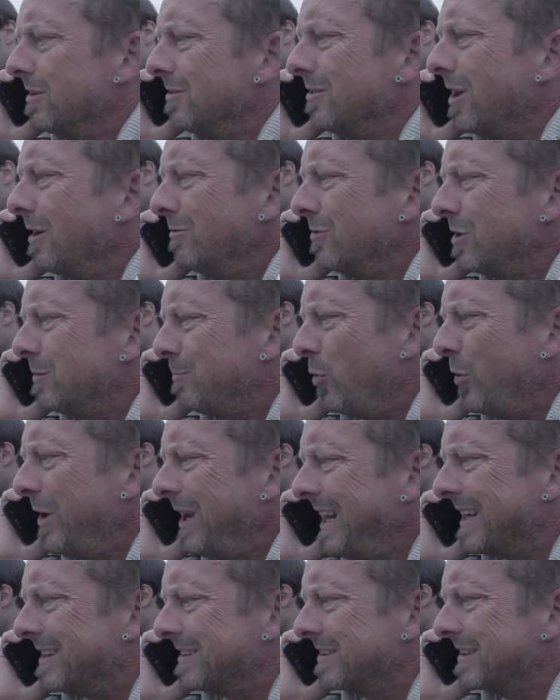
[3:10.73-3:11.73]
Don't spoil
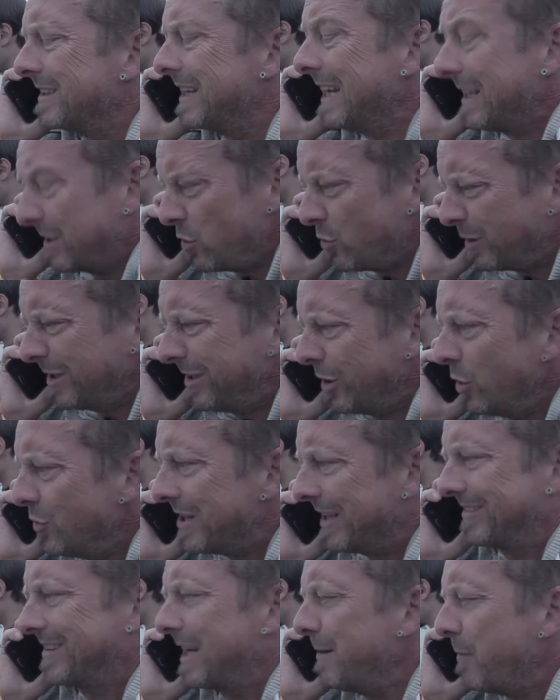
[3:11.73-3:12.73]
it. You can do
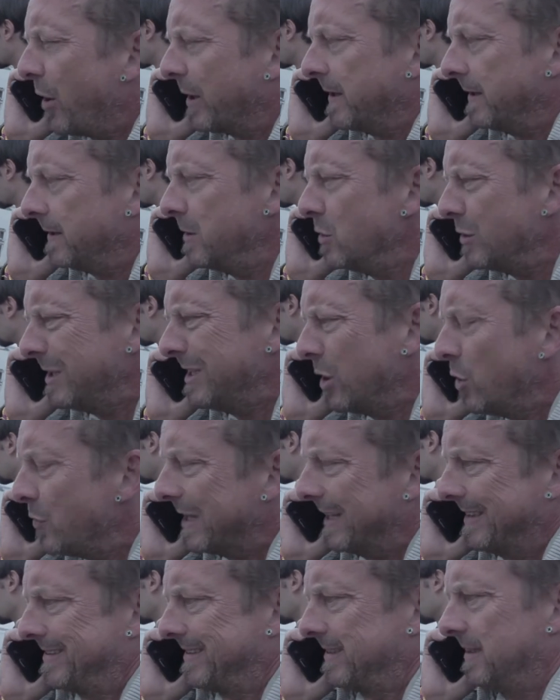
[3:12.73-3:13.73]
this. Come on. You can do
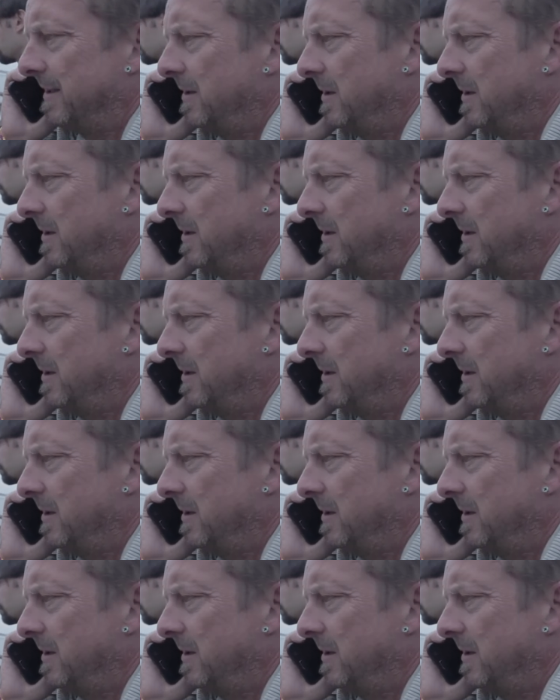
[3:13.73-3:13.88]
this.